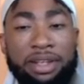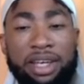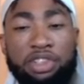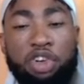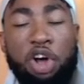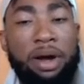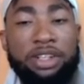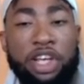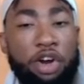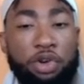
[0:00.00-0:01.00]
I think it's called
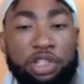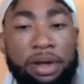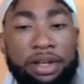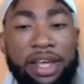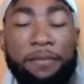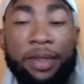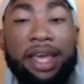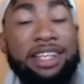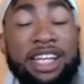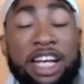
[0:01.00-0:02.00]
Montero, something like that.
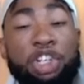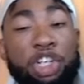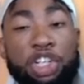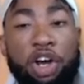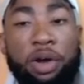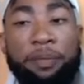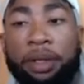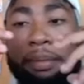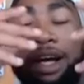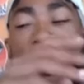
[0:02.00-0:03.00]
It's actually a good song.
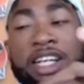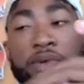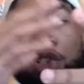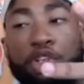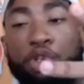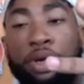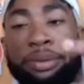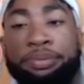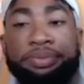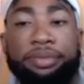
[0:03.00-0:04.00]
My cousin's listening to
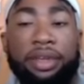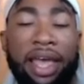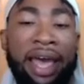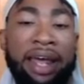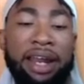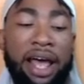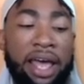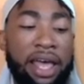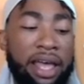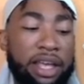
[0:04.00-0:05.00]
it, and
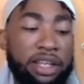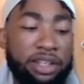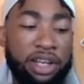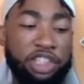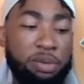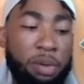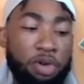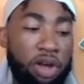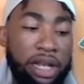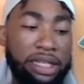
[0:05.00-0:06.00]
she put
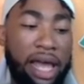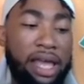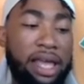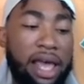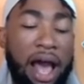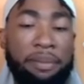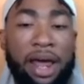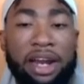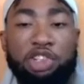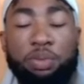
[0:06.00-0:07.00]
me on like that. I'm
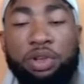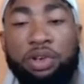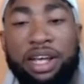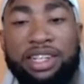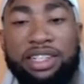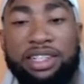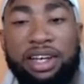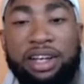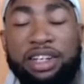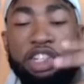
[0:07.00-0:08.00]
not a super Lil Nas X
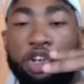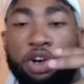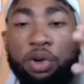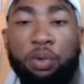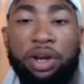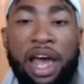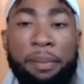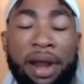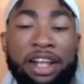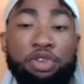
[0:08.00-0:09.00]
listener or
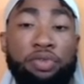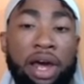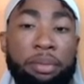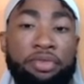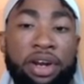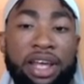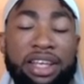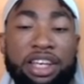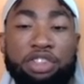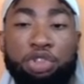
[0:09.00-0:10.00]
whatnot, but I do find him funny. I
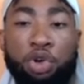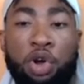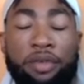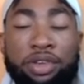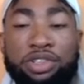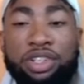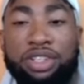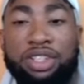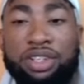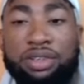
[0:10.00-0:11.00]
think he's a troll. I've
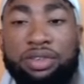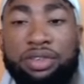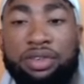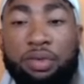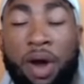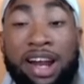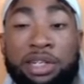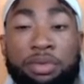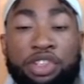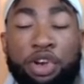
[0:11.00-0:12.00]
listened to watch
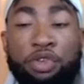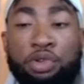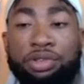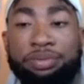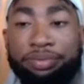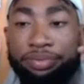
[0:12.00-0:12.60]
some of his interviews.